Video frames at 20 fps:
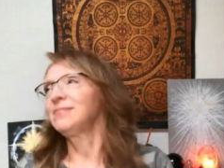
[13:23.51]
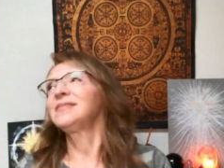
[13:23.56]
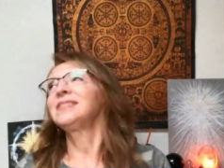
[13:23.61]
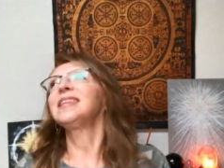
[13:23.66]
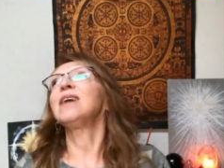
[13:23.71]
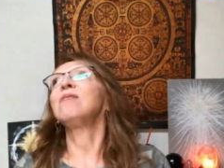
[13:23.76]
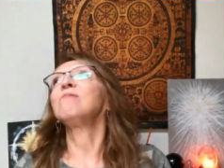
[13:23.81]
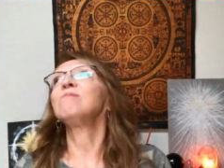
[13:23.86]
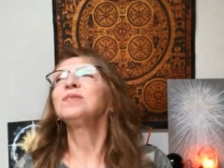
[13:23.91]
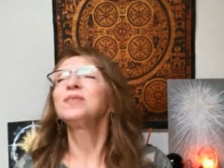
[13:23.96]

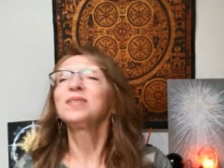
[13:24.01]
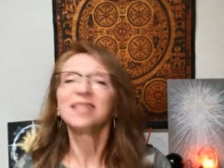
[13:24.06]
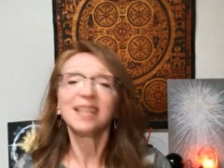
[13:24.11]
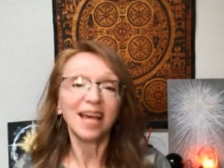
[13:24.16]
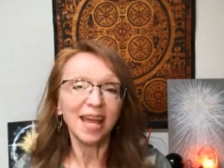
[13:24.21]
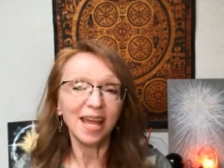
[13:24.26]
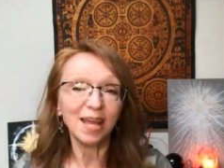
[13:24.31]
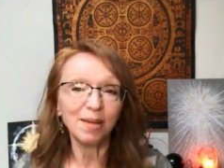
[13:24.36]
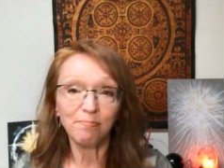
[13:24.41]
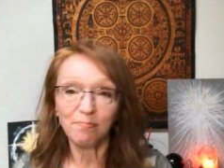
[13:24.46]
that was
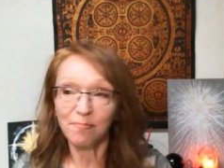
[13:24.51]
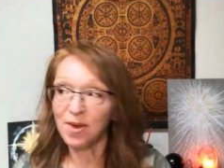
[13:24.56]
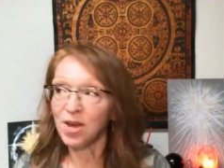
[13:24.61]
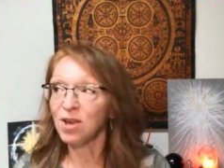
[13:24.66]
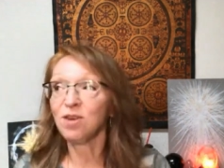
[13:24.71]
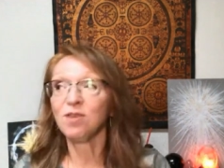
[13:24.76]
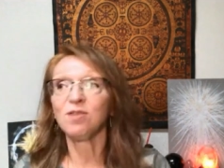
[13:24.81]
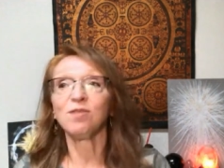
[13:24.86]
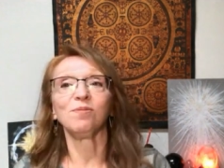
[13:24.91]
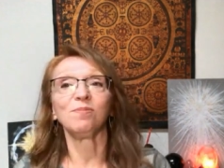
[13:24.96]
like
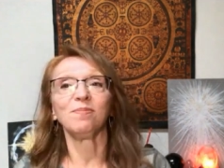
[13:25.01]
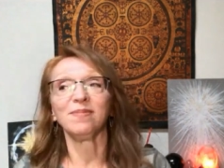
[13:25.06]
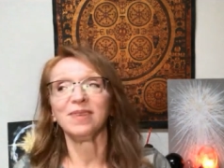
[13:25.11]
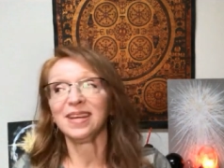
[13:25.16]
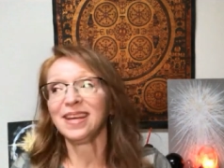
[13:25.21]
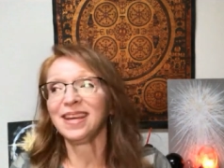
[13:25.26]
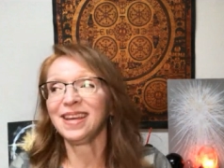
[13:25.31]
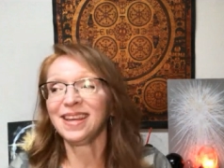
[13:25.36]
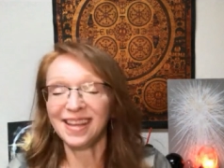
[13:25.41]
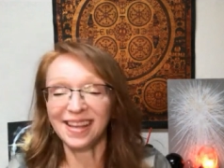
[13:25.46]
boom
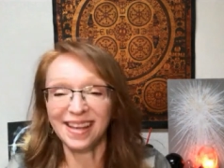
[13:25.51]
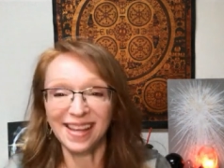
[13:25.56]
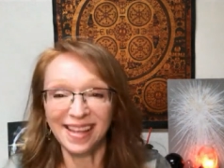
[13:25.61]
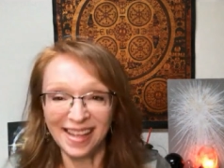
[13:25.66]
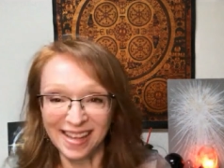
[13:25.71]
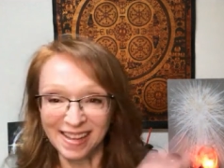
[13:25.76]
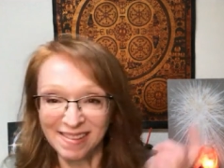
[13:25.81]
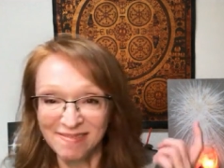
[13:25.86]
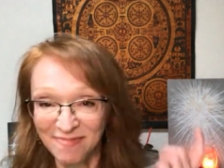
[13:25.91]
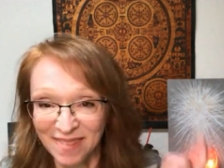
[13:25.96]

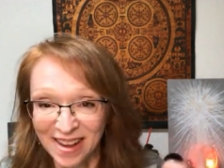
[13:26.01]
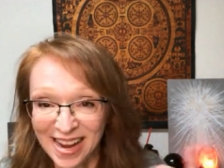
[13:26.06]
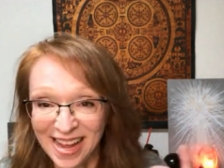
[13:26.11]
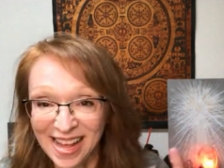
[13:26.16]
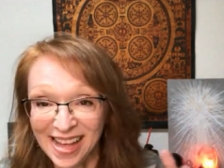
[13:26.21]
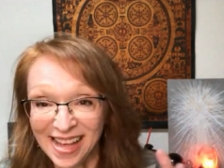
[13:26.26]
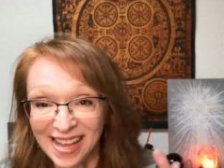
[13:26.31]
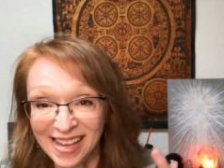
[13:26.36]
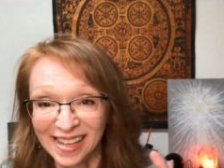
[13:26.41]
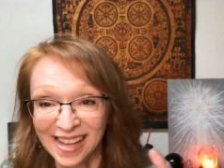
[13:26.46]
in my
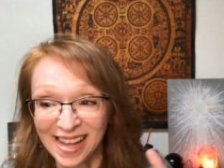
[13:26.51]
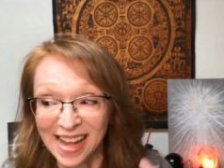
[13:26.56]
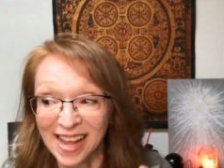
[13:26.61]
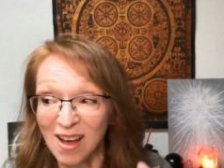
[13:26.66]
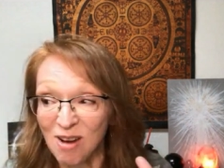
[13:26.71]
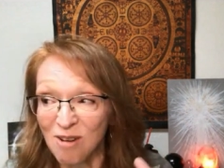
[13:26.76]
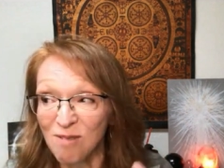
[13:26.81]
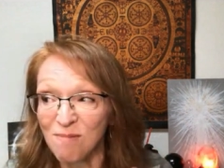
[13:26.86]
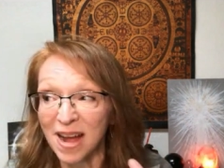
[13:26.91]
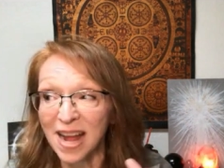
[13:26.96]
head, like,
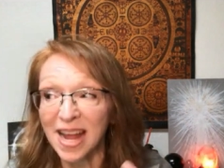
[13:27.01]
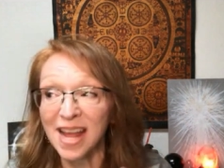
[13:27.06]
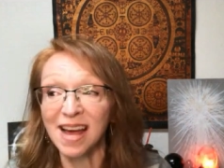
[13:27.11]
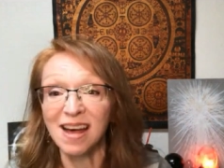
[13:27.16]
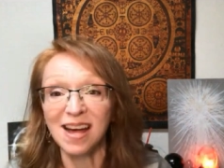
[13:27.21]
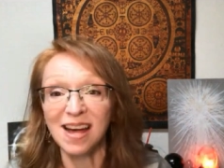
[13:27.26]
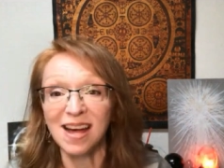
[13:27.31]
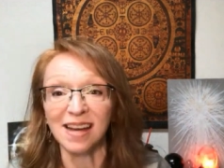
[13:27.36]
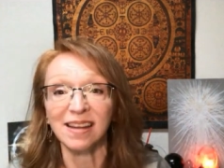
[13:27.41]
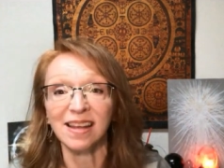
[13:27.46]
oh my
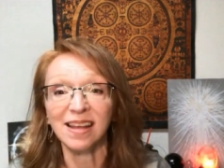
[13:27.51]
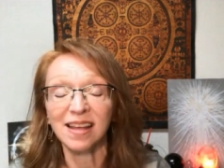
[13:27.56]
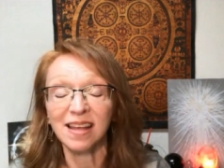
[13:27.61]
God.